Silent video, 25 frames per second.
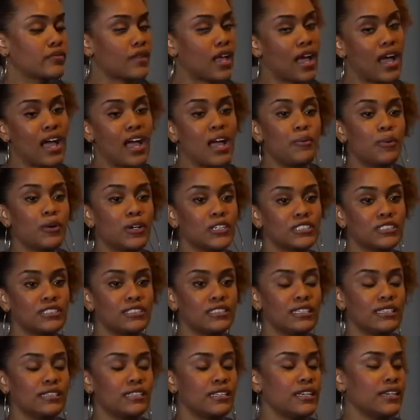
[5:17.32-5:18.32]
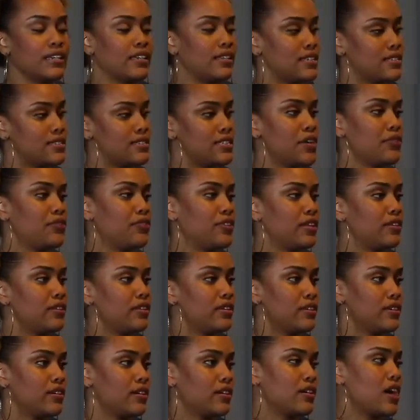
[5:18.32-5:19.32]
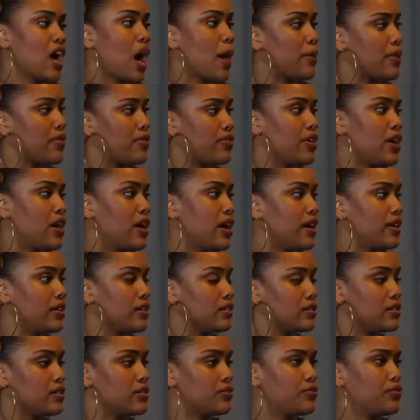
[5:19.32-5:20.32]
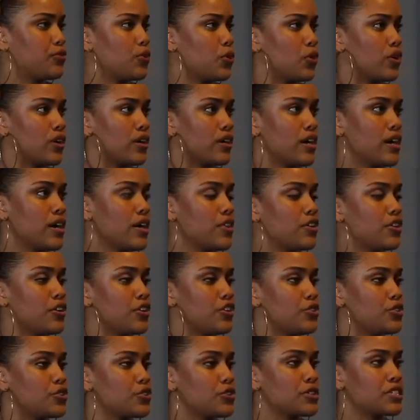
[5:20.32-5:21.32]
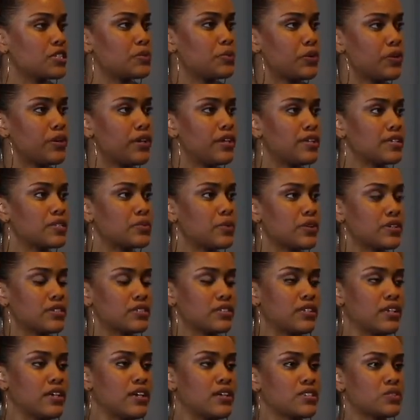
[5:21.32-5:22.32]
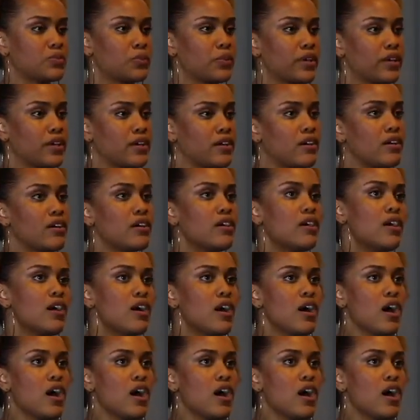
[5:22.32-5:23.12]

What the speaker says: I personally think, and it's definitely a common thought for other user experience personnel as well,